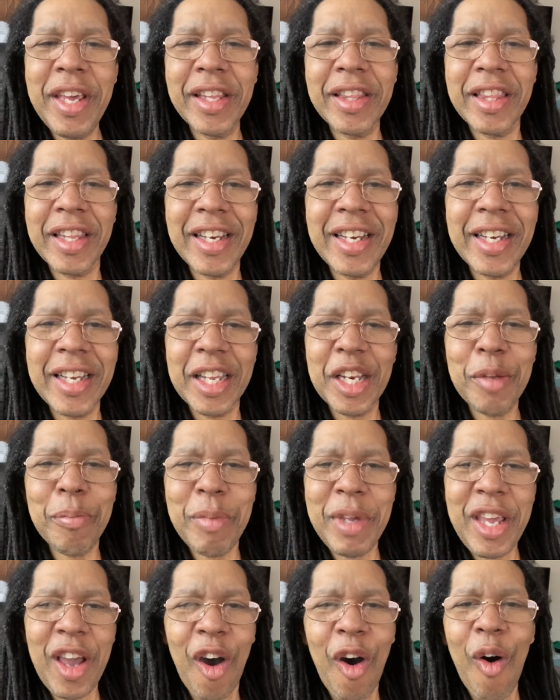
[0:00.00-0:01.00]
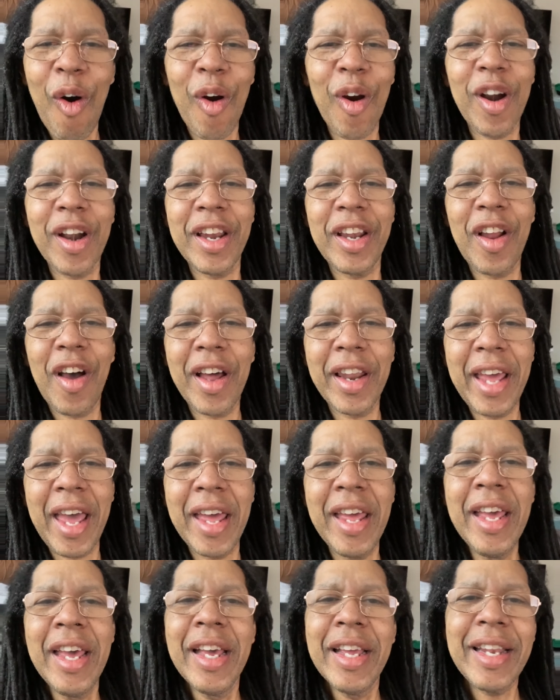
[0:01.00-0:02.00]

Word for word: a thug and to be hard and all that,